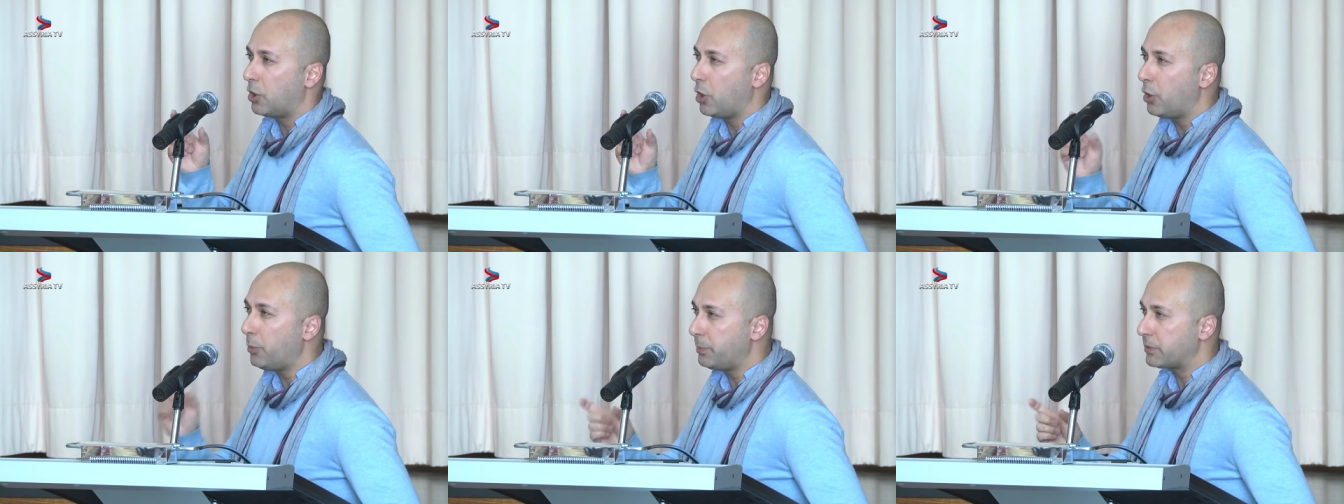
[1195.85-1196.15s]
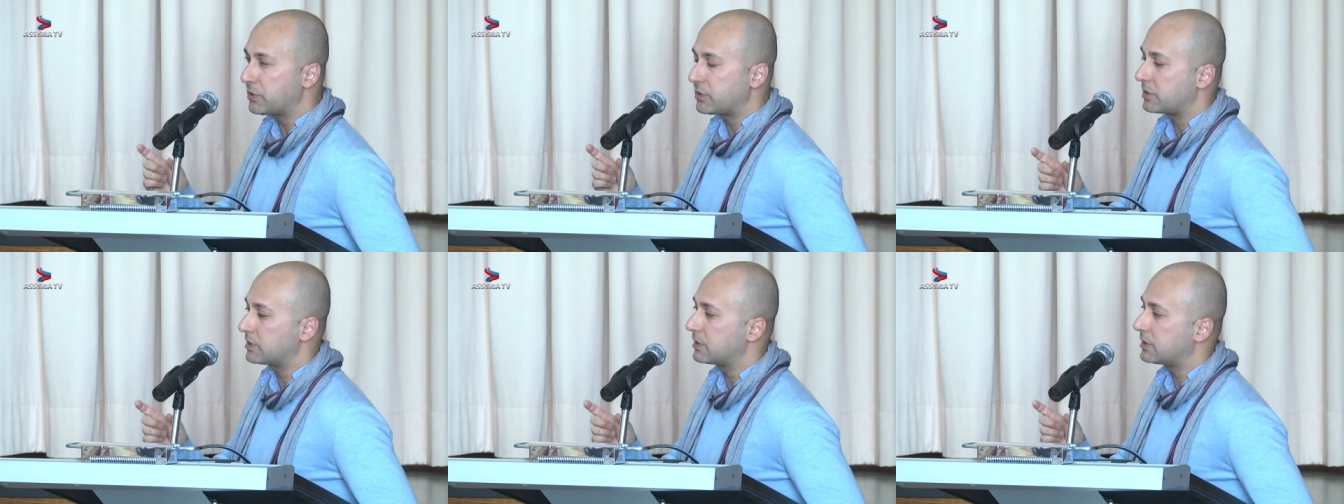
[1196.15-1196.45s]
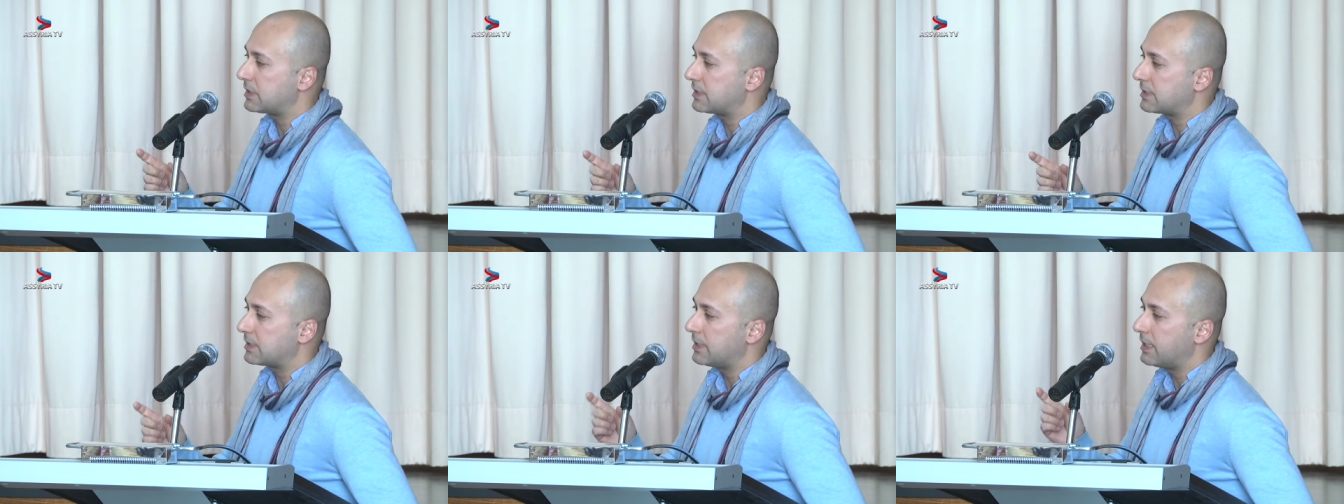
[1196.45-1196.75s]

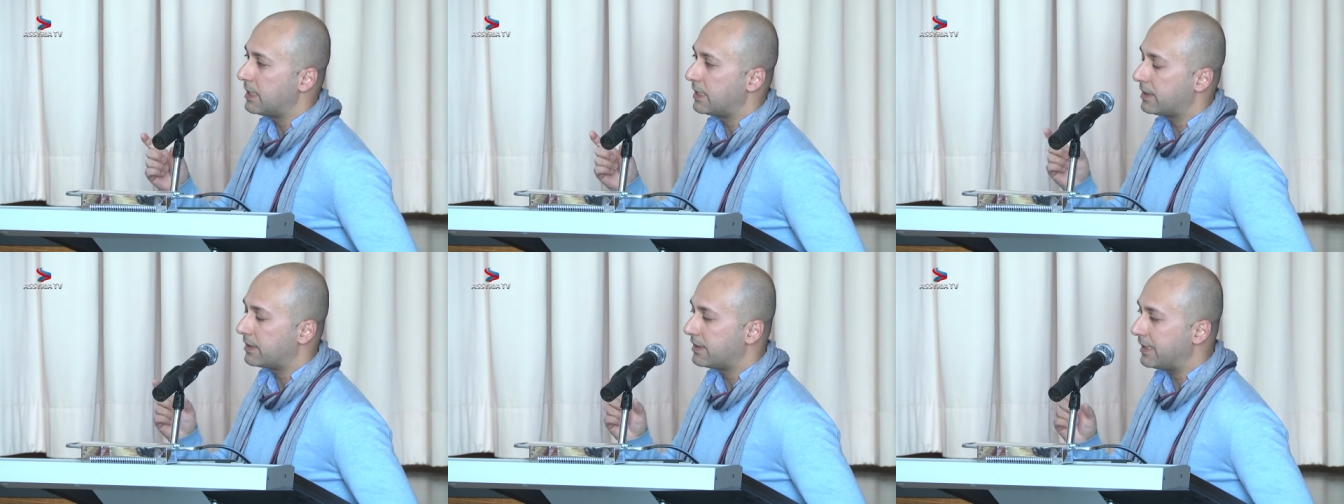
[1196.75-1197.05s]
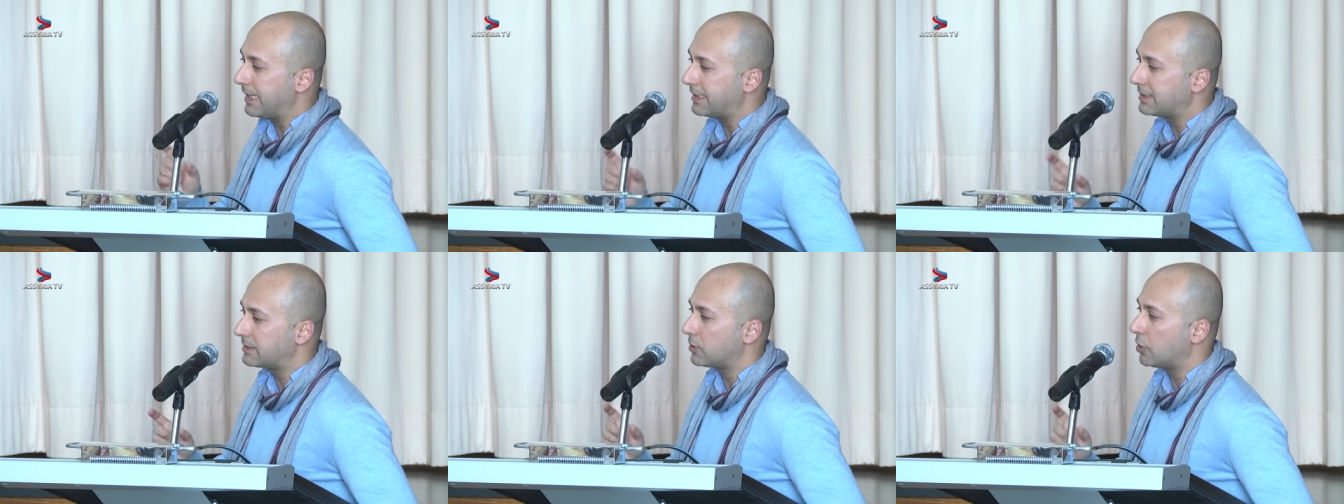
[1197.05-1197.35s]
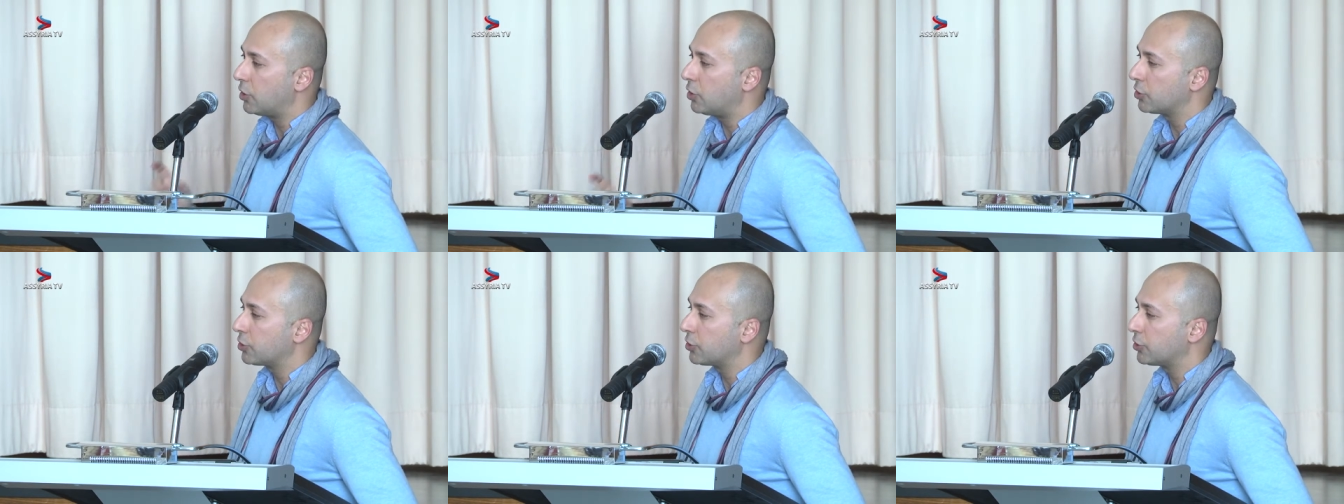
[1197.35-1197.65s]
opposites that
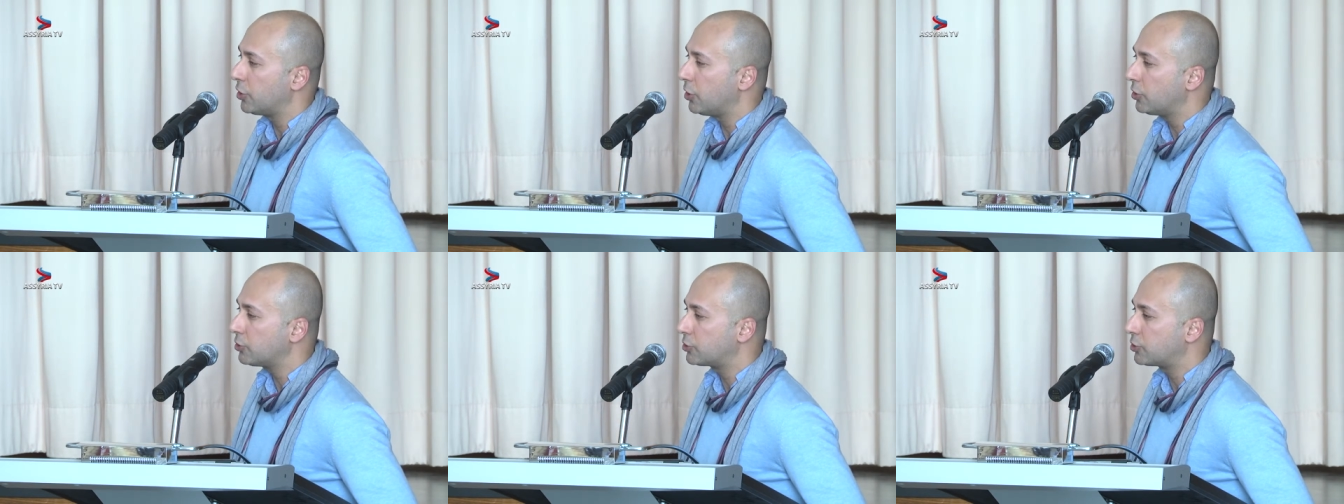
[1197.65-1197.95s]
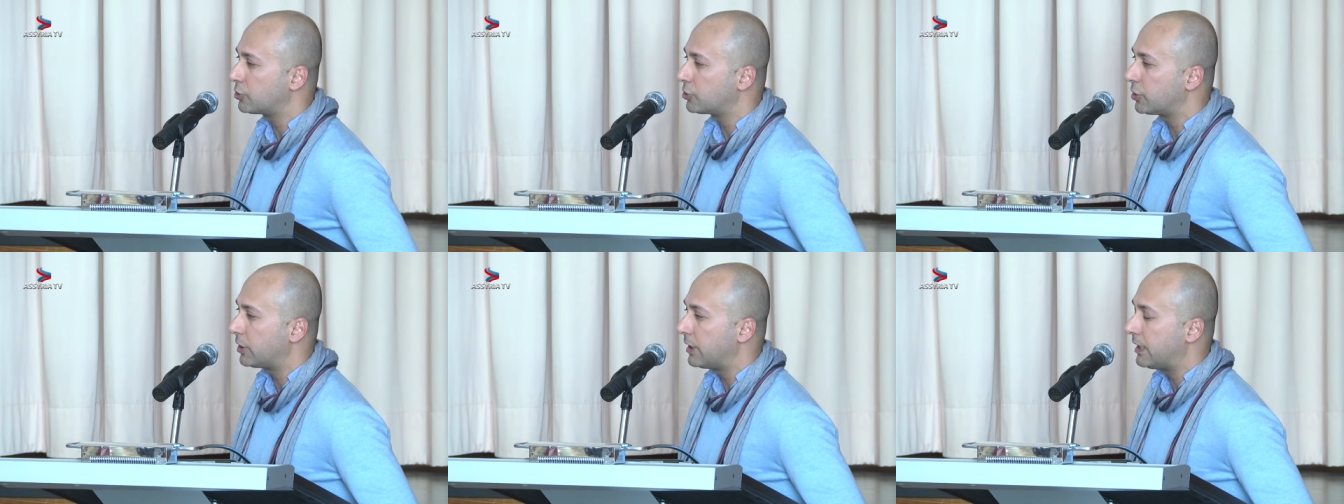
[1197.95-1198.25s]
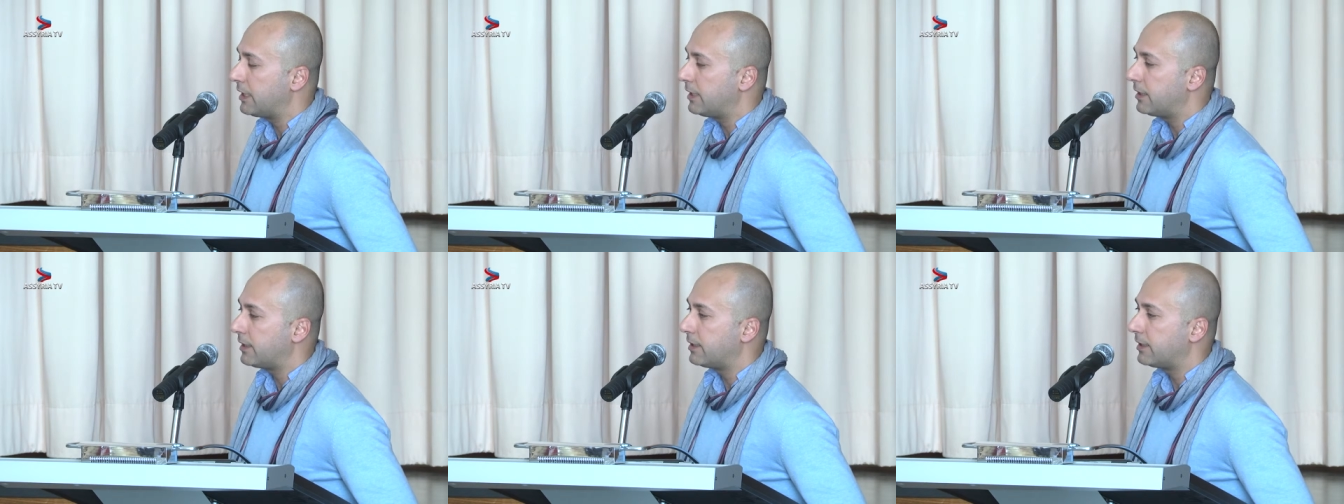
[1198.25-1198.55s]
are not,
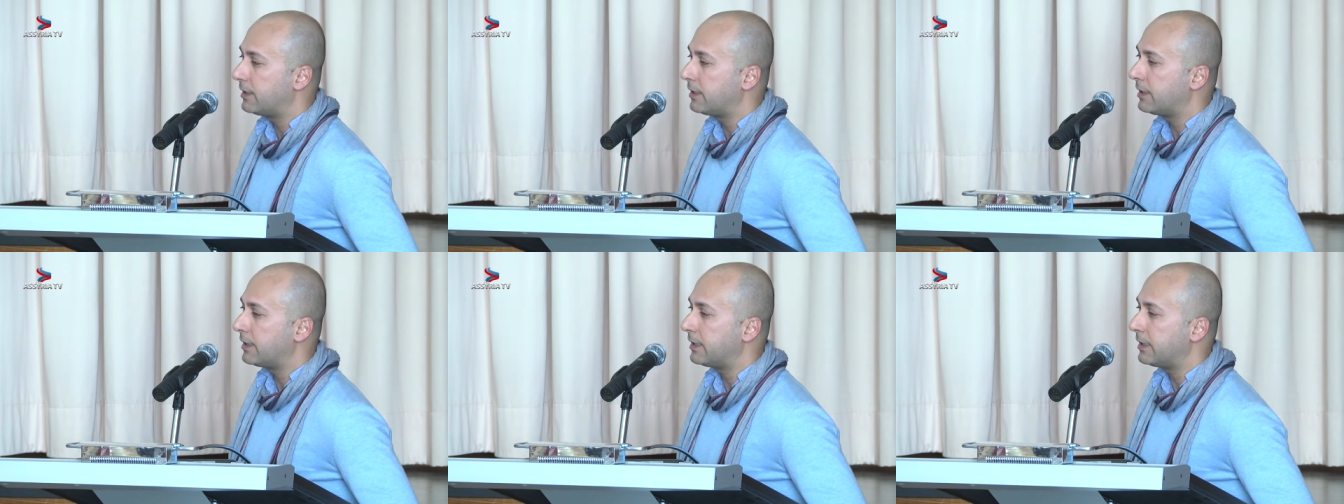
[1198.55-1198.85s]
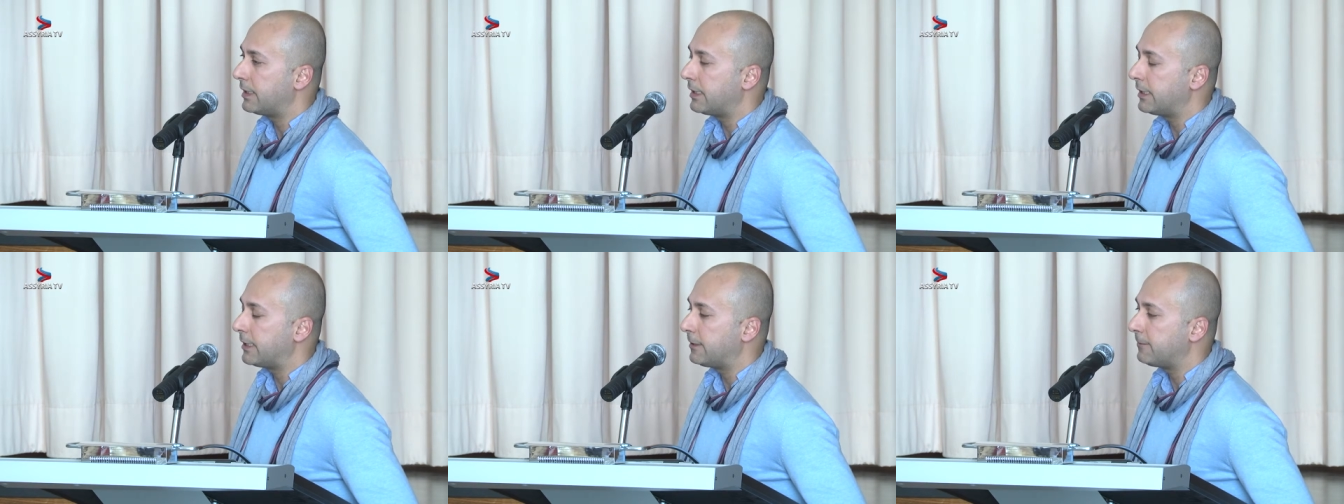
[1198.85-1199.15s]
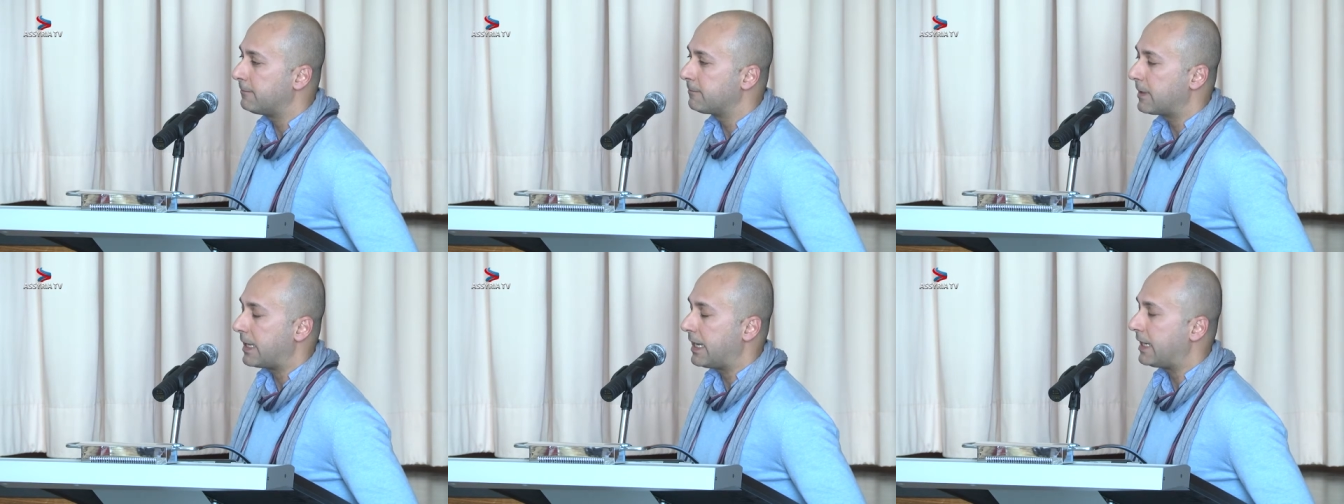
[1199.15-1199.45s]

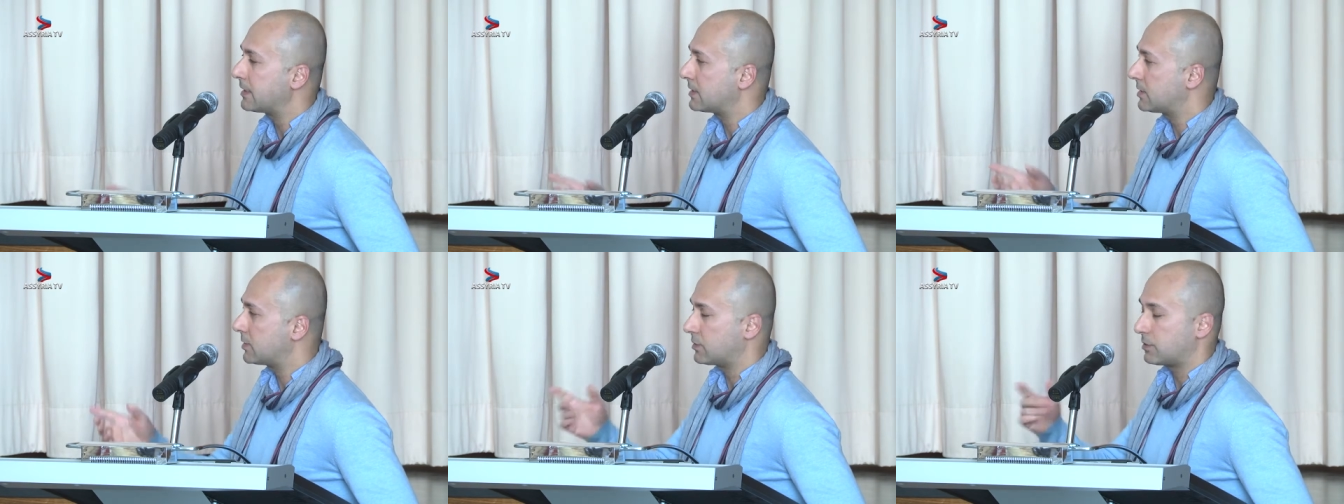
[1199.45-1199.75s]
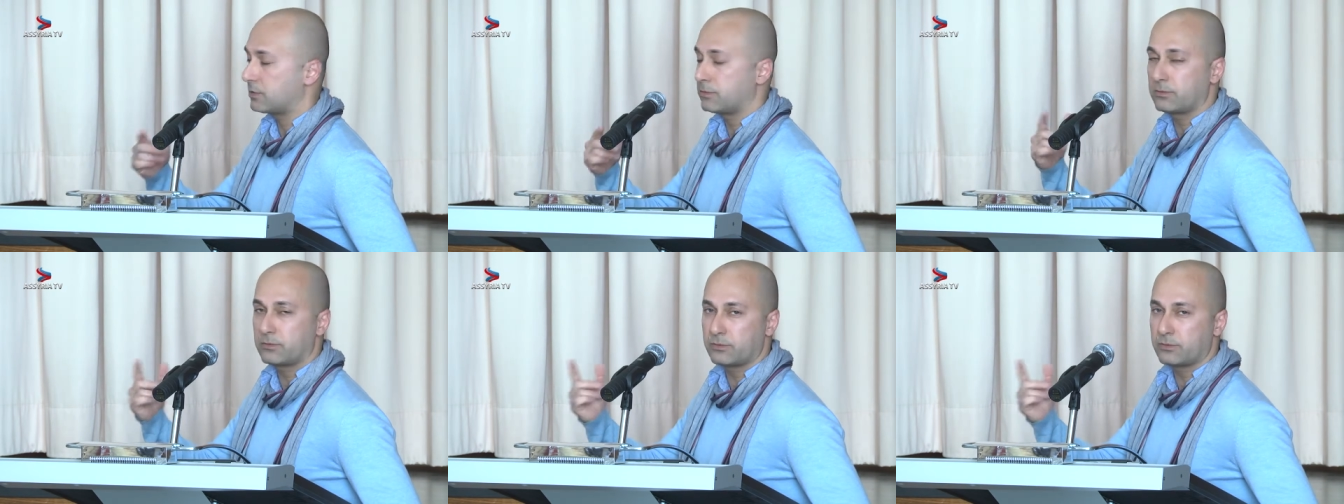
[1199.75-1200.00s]
as